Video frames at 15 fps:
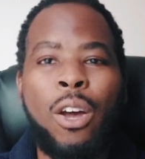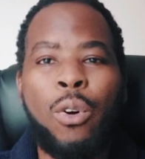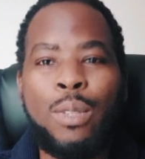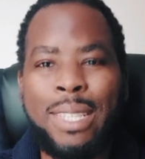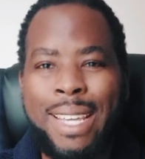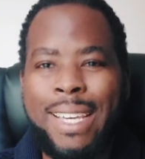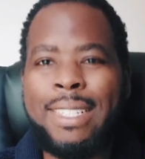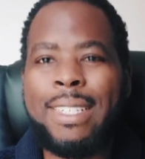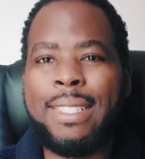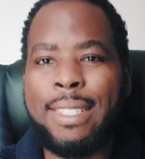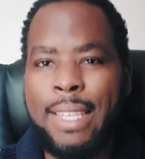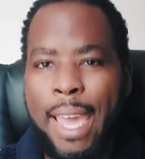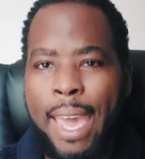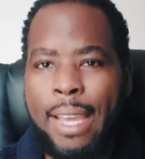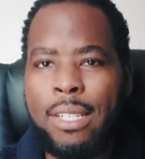on this as
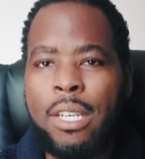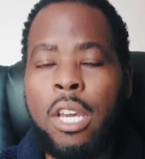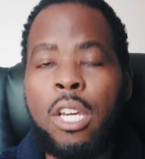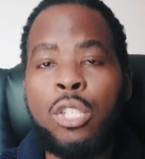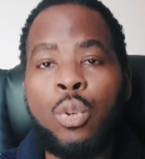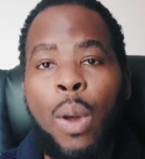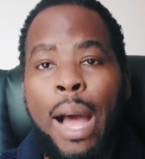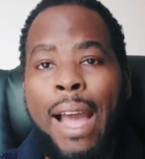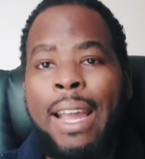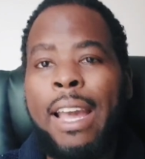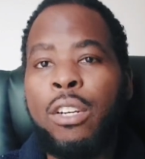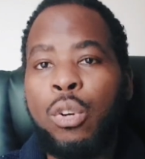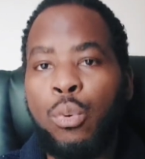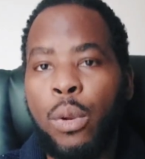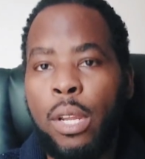yet, so I
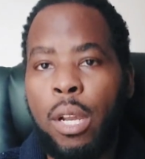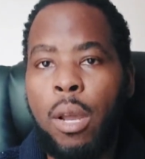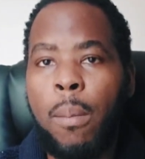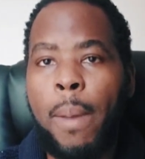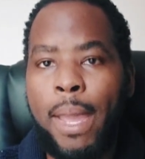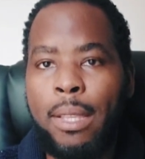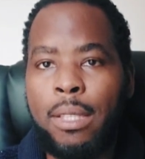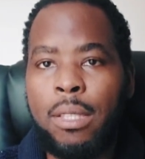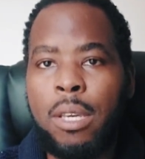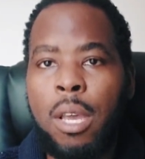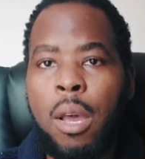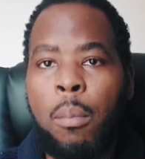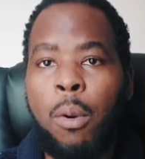cannot really comment,